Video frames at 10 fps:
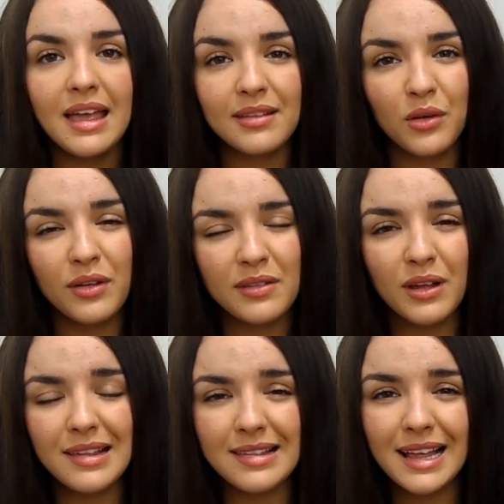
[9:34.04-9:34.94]
It's got
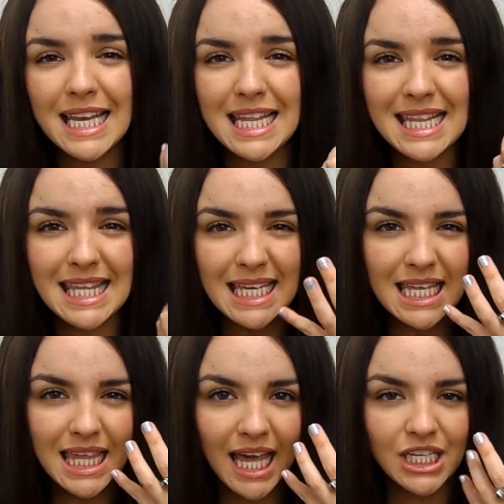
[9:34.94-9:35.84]
a slightly
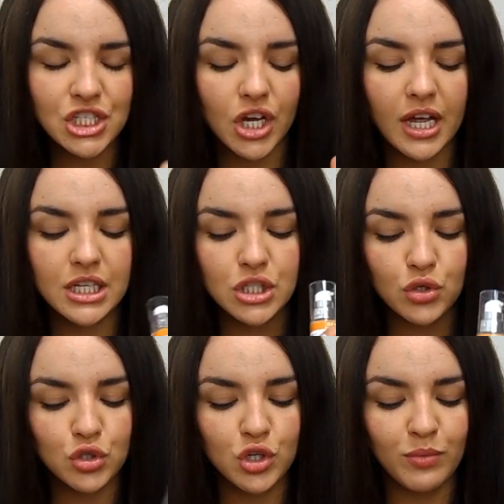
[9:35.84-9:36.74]
sticky texture and it's
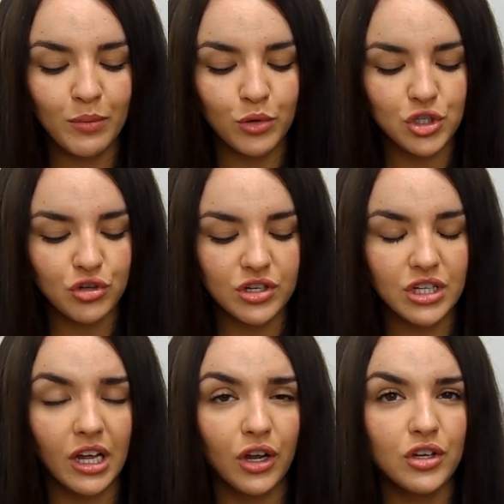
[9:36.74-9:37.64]
not super
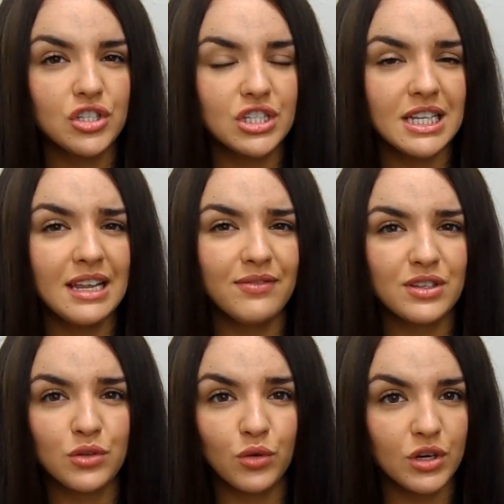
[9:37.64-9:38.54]
moisturising. I couldn't just leave
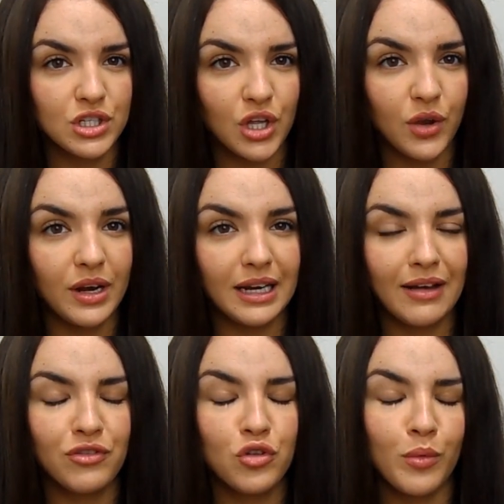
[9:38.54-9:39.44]
this on on its own. I'd
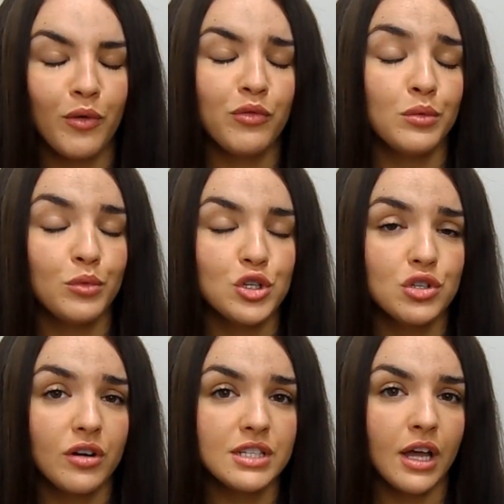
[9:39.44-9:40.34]
have to top it off with a
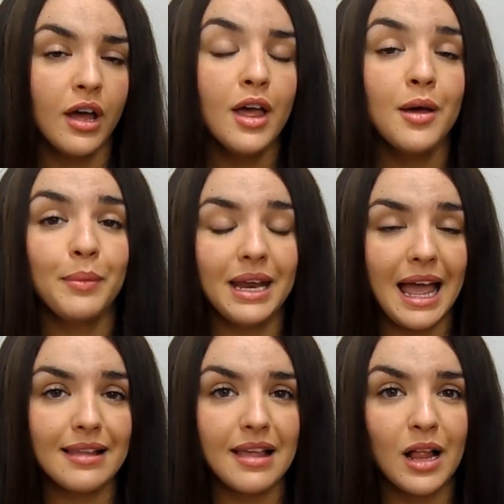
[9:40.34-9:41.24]
moisturiser but
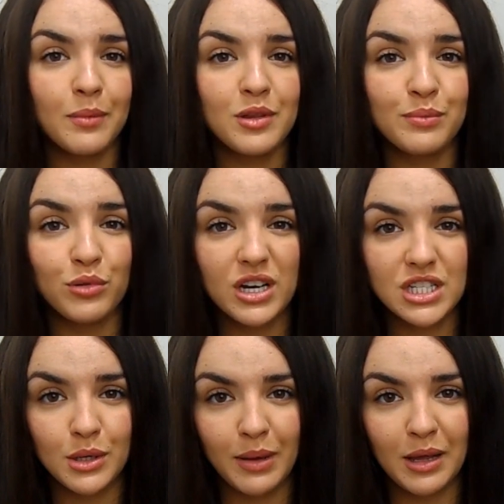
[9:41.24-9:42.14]
it has helped to
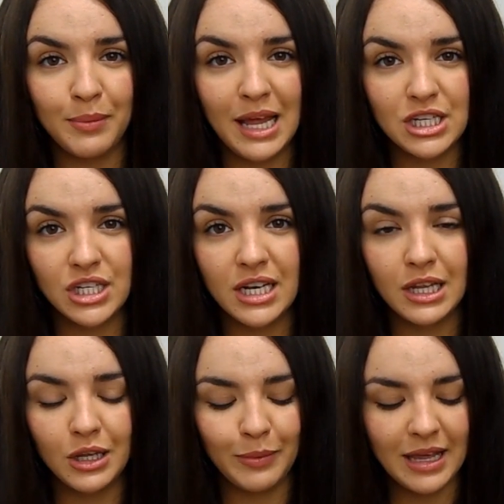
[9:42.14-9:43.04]
brighten up my complexion a
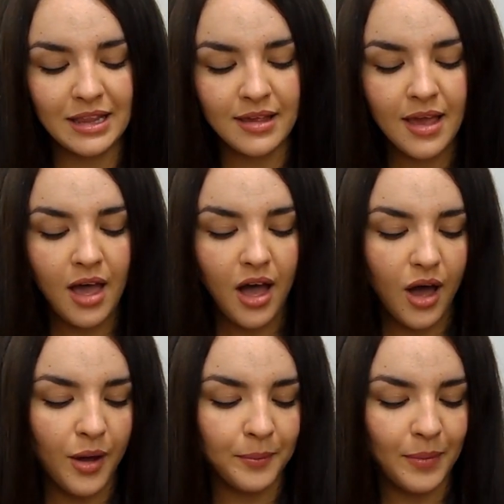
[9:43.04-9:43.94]
little bit
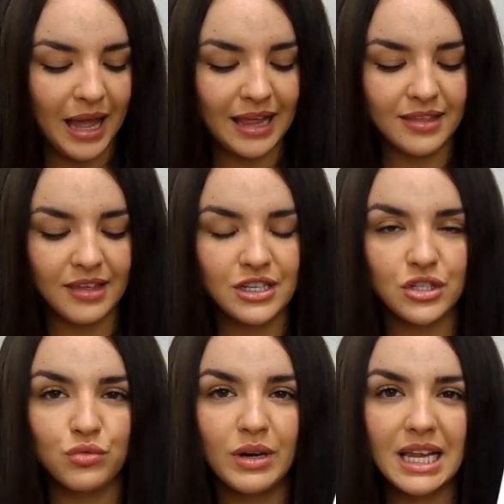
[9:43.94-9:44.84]
um, and it
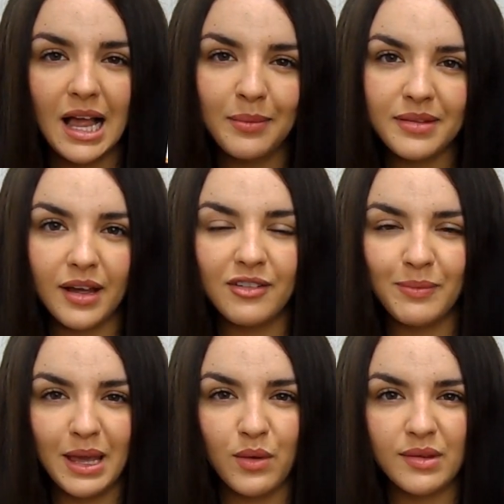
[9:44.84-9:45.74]
just really helps to kind
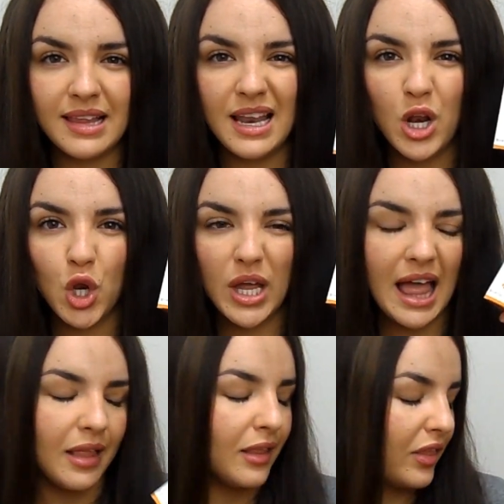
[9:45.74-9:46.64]
of make your skin look
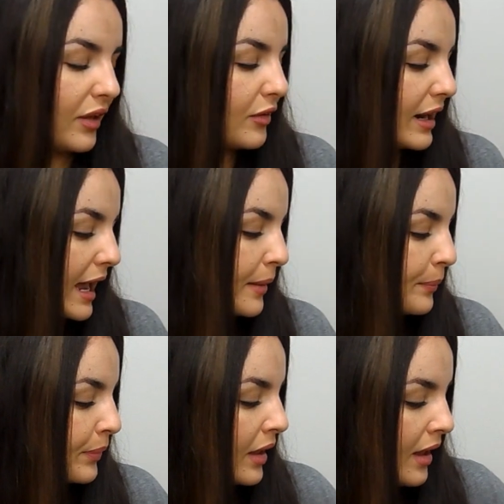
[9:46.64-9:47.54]
healthier again.